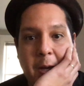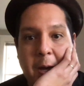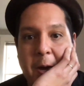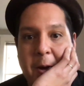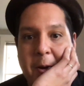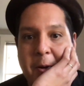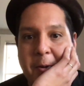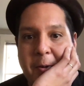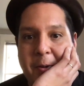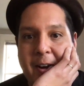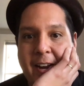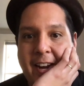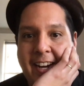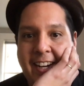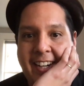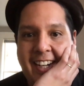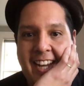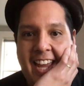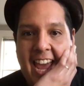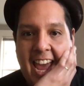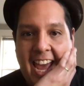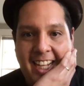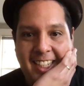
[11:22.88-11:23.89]
All right,
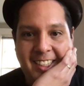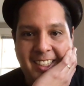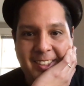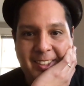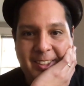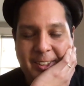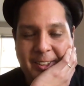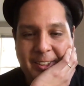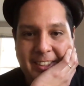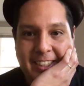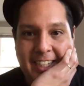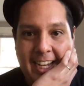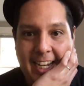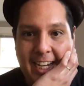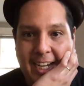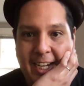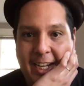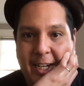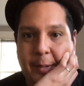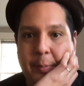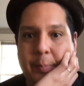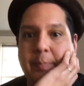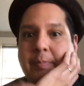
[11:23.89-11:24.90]
answer
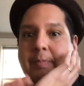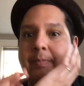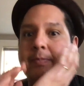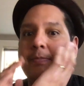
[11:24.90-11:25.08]
time.